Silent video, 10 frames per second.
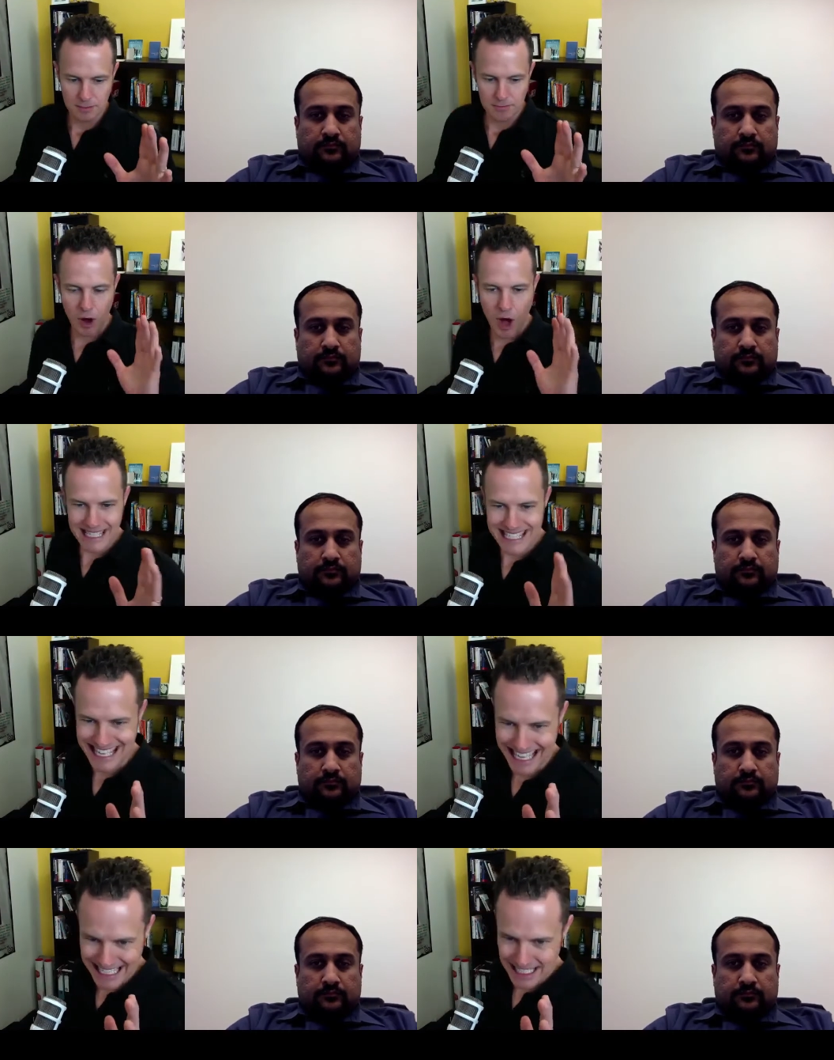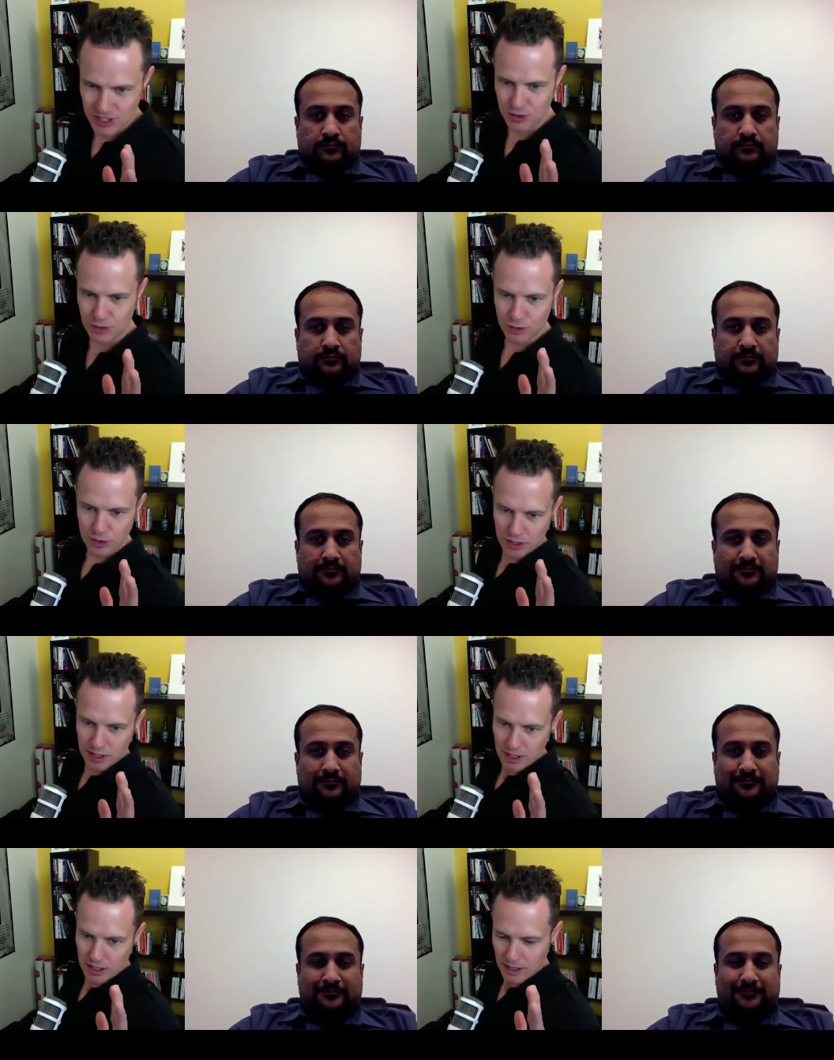Speaker 1: mindset to
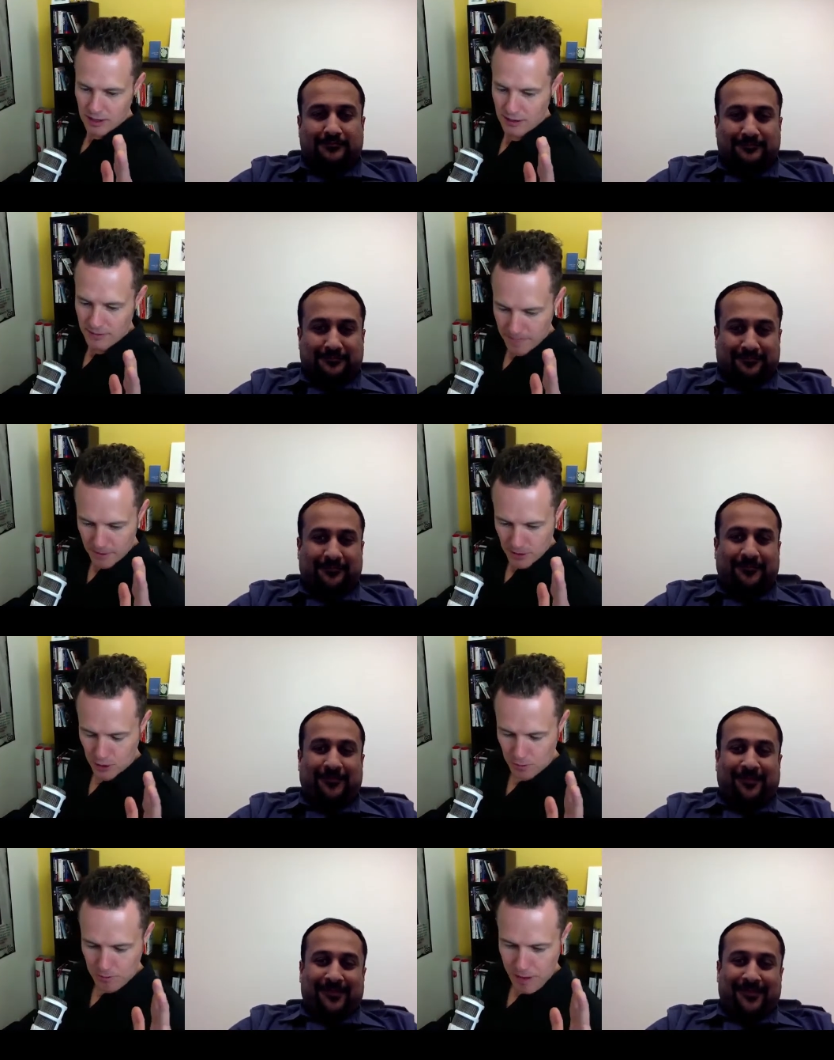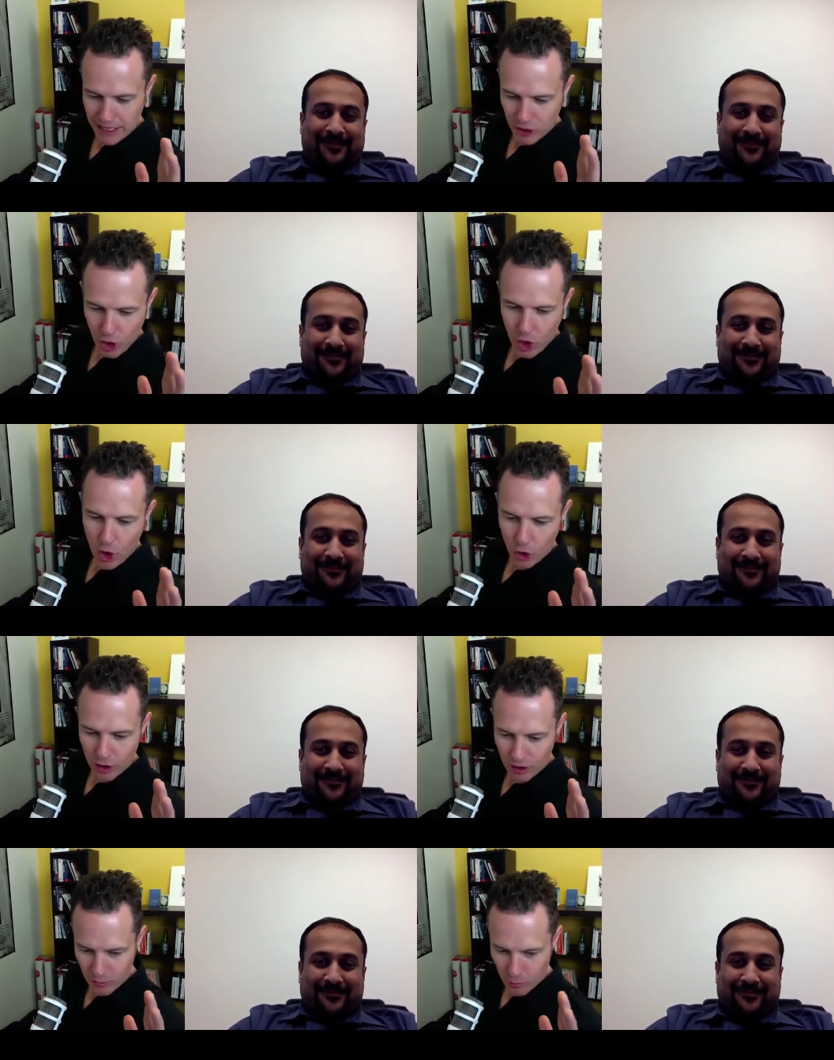to battle
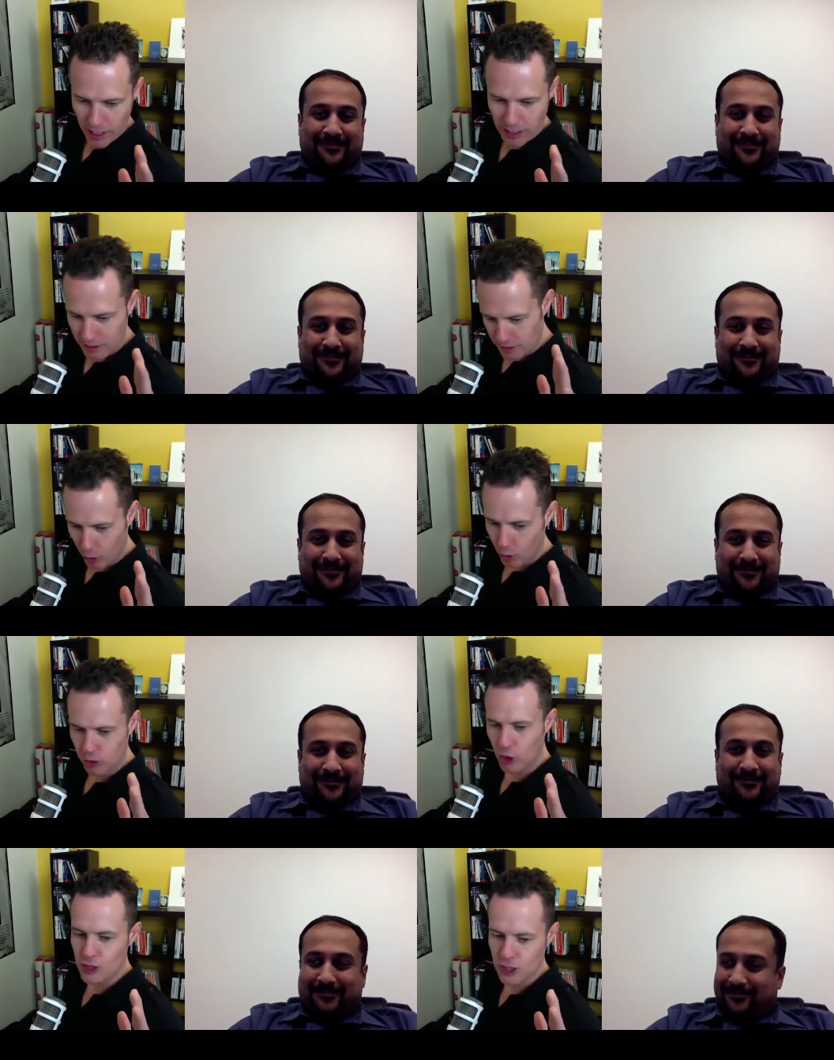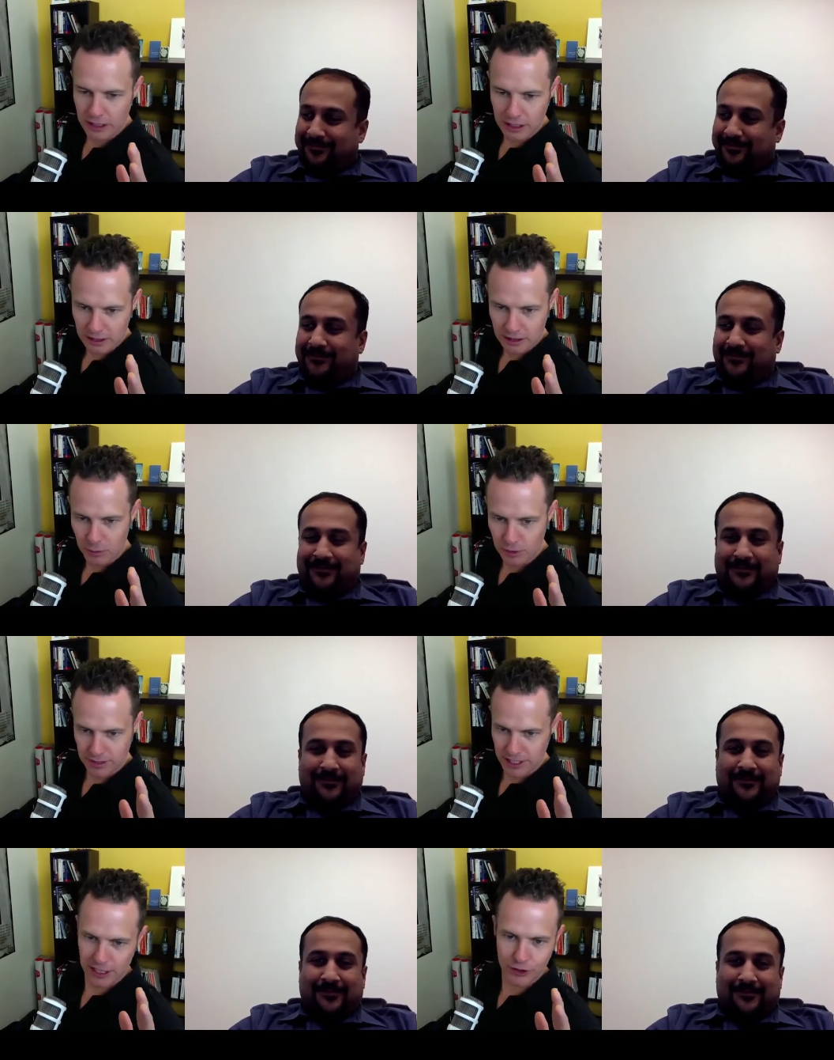on when all logic will
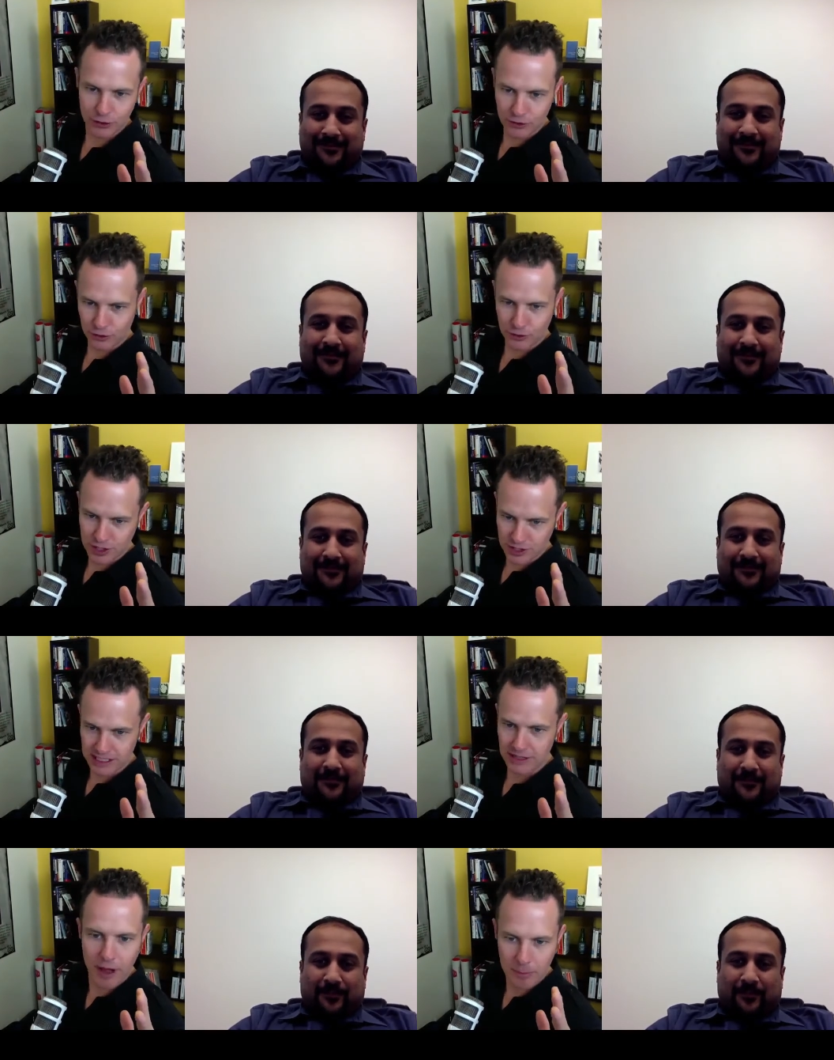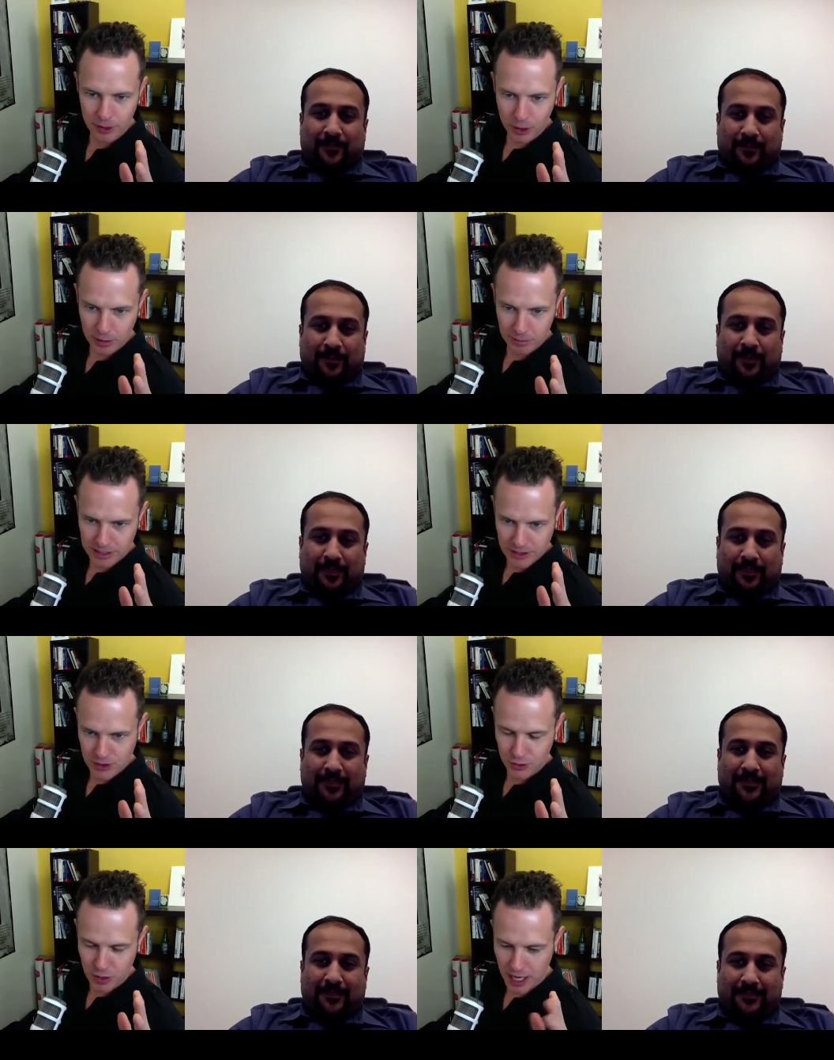tell you to just give up and quit because it's
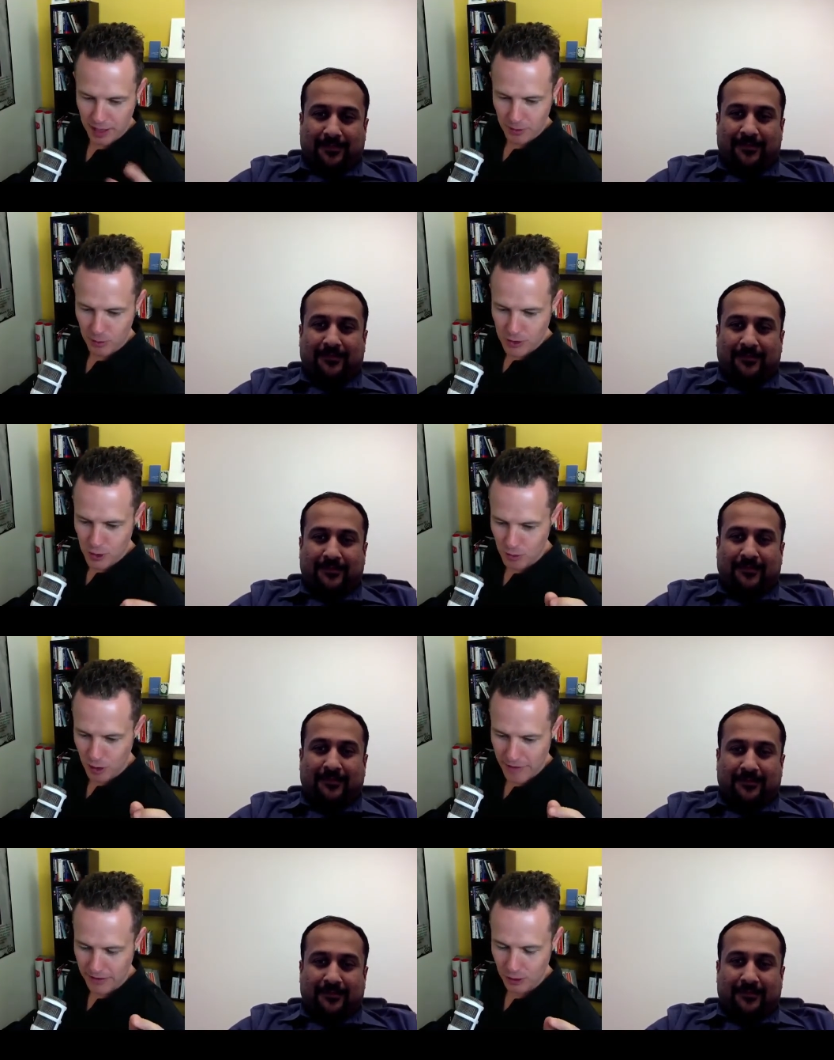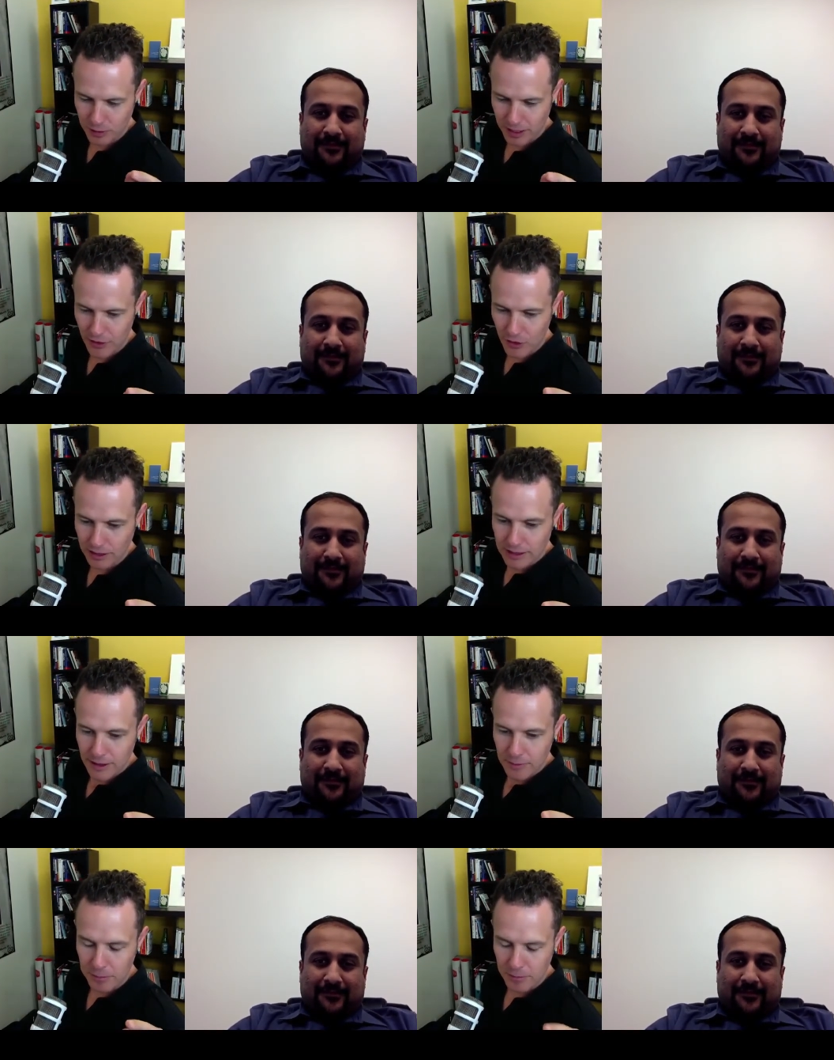too hard. But I want to talk more about that a little bit later on.
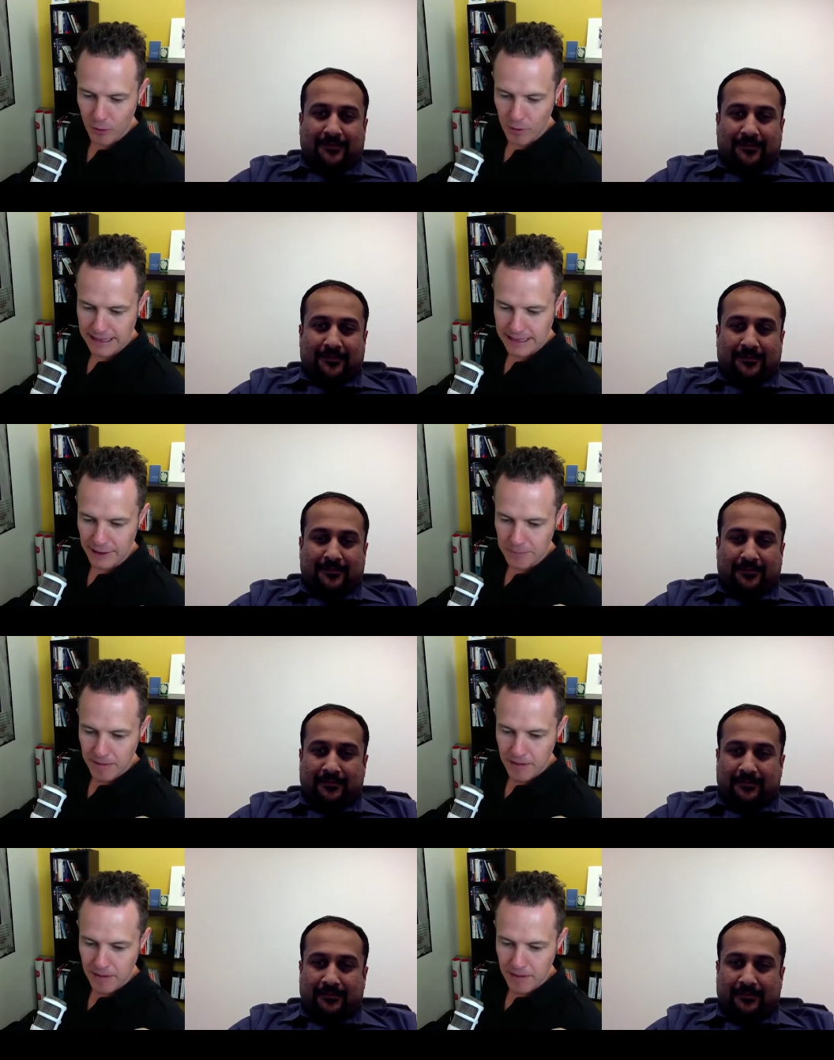But before we get there,